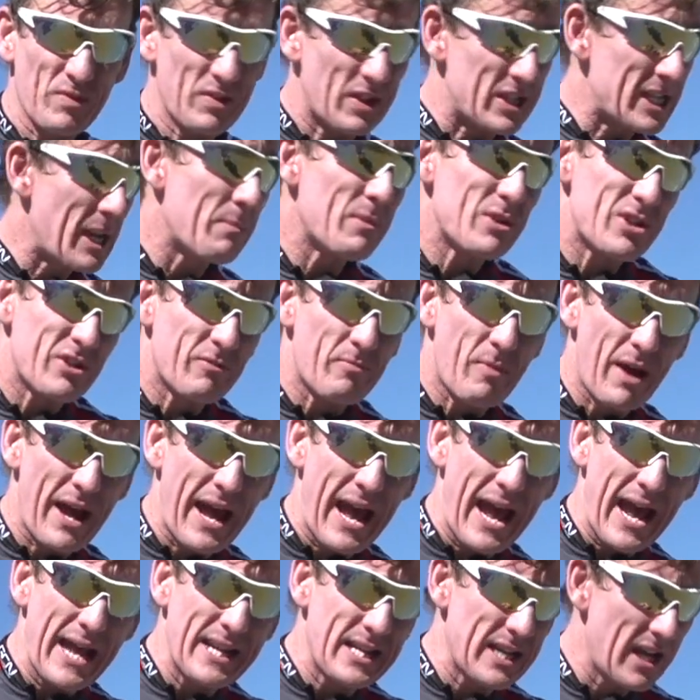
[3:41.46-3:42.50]
The temperature of my
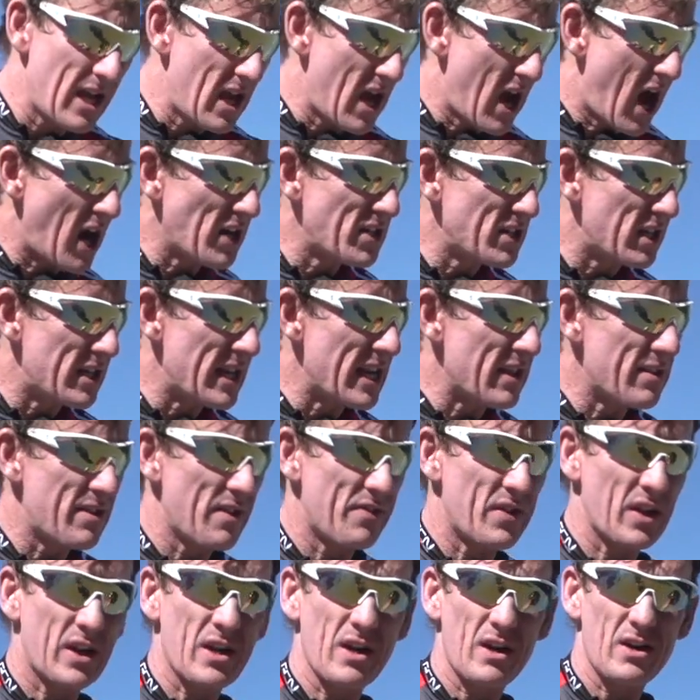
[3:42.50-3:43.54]
head underneath
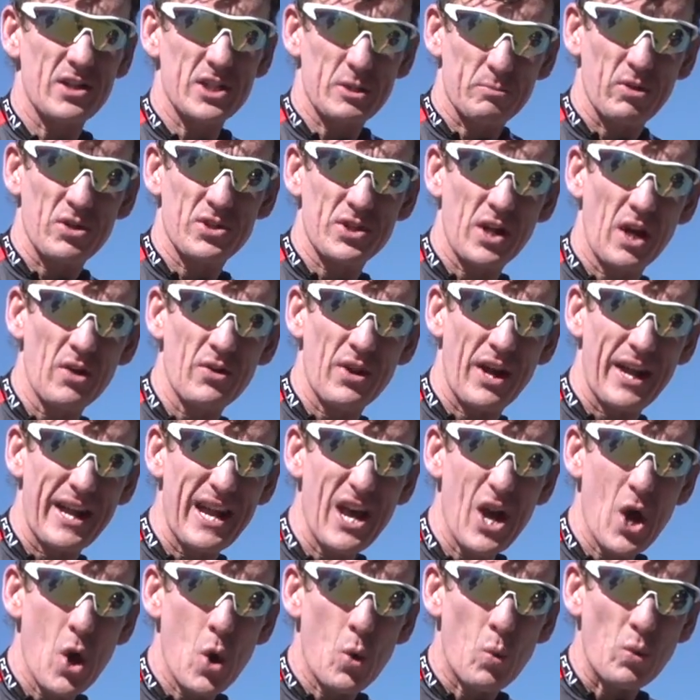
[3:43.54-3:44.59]
the Kask Protone
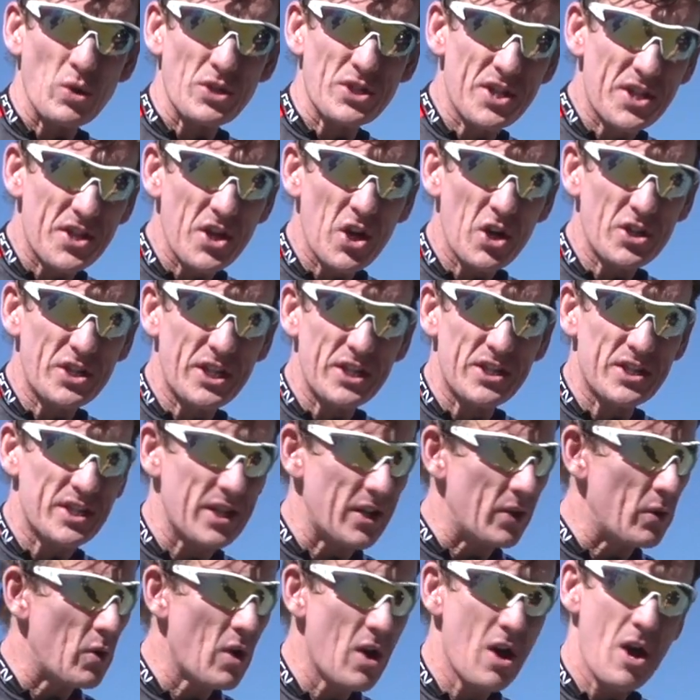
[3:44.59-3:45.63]
was
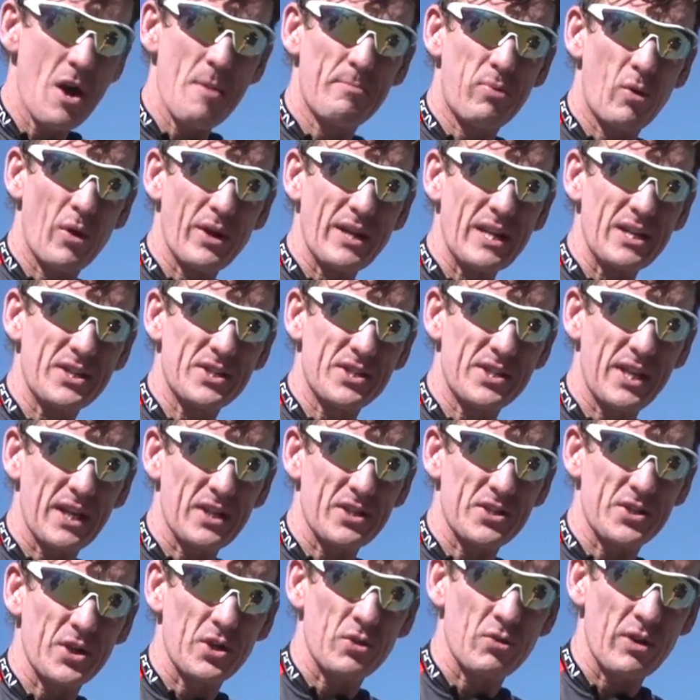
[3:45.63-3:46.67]

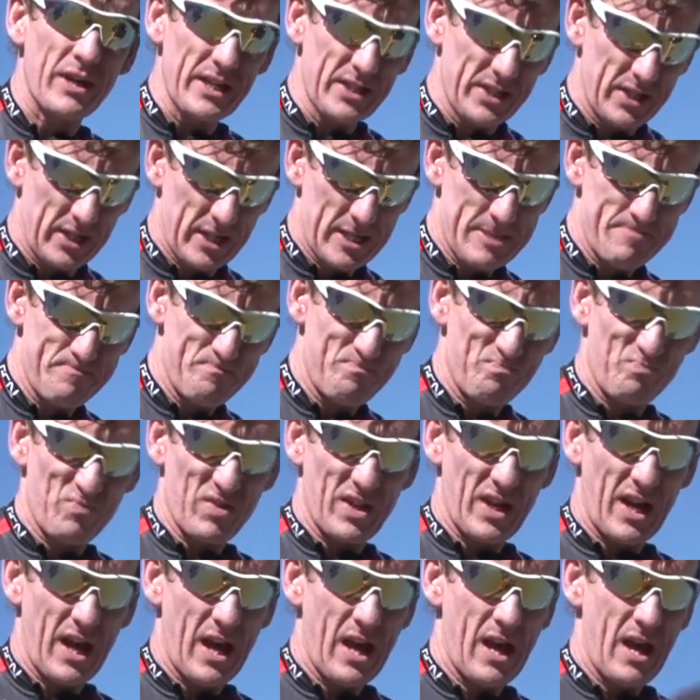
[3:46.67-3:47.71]
32.6 degrees.
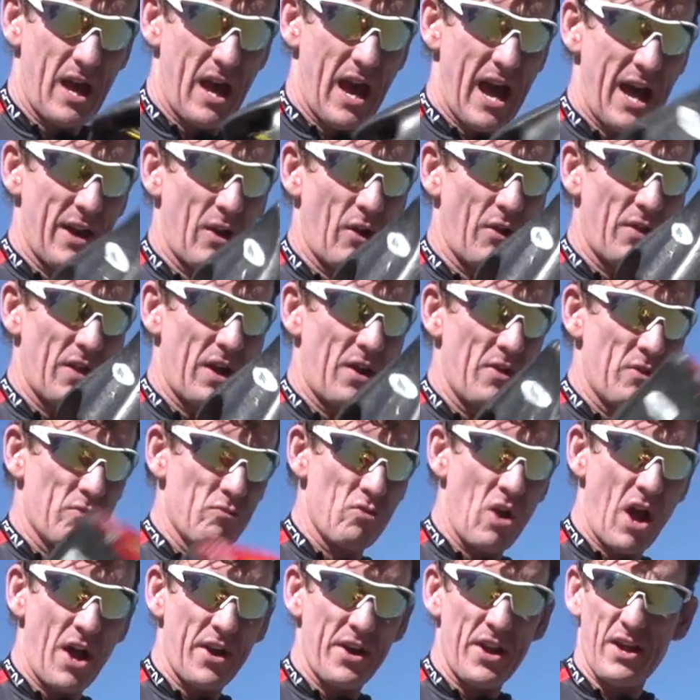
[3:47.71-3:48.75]
And on the
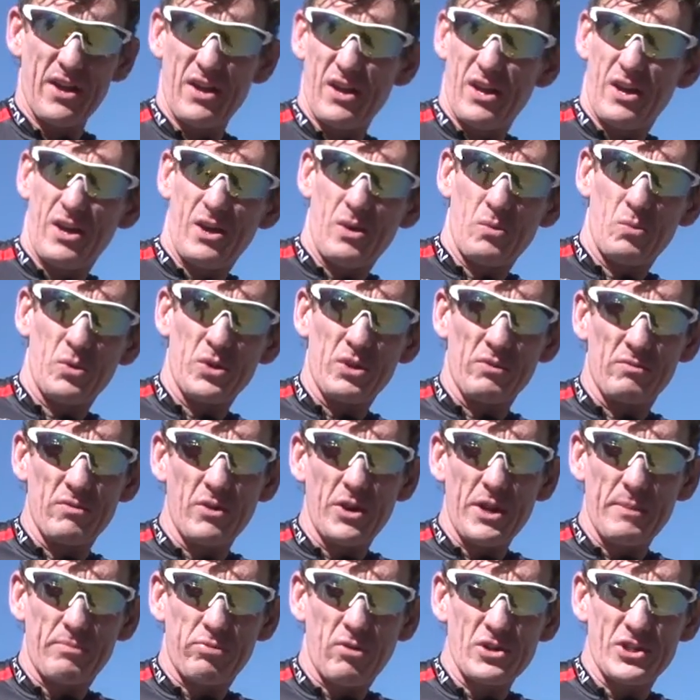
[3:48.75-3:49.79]
run with the
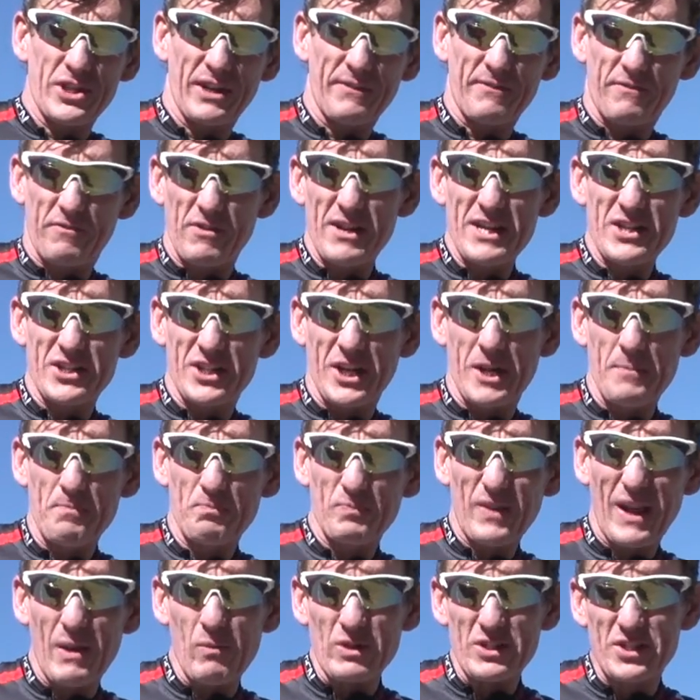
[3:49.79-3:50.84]
Rudy Project Freezer,
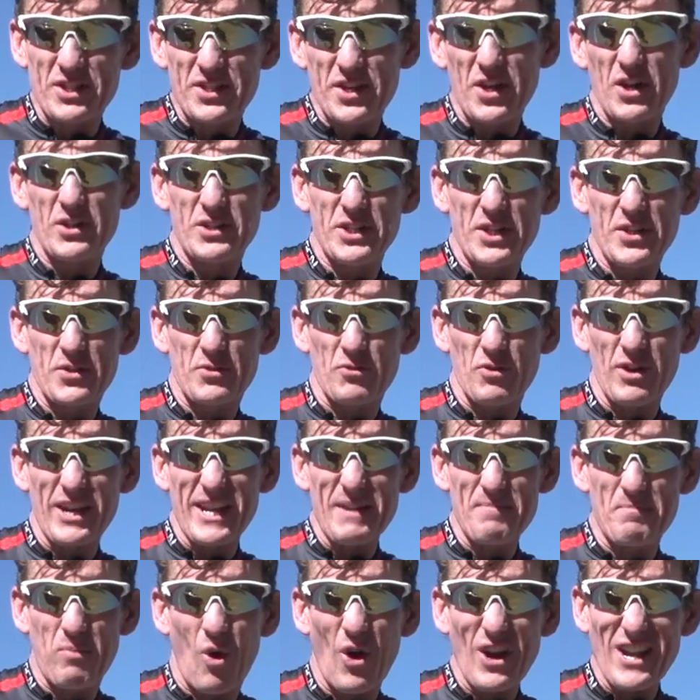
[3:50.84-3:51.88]
it was
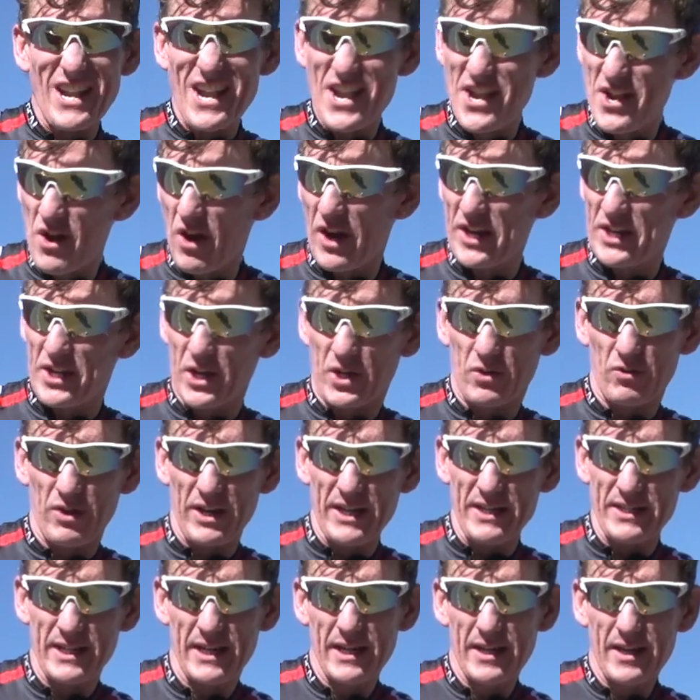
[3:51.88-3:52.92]
33.9
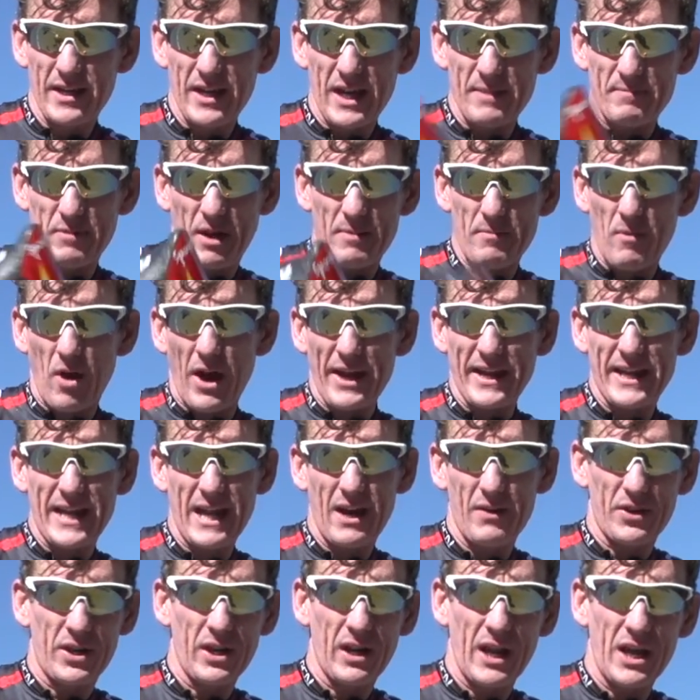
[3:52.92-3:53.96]
degrees, and by my
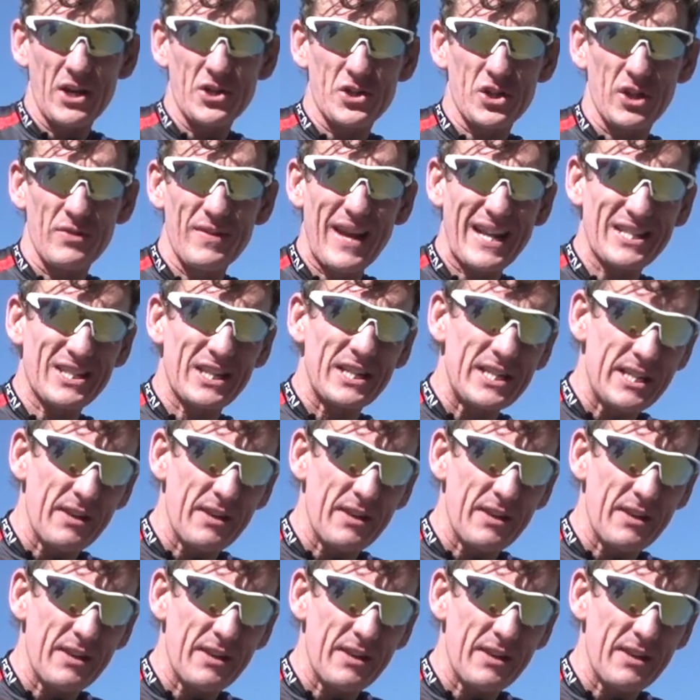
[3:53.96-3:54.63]
calculation, that's a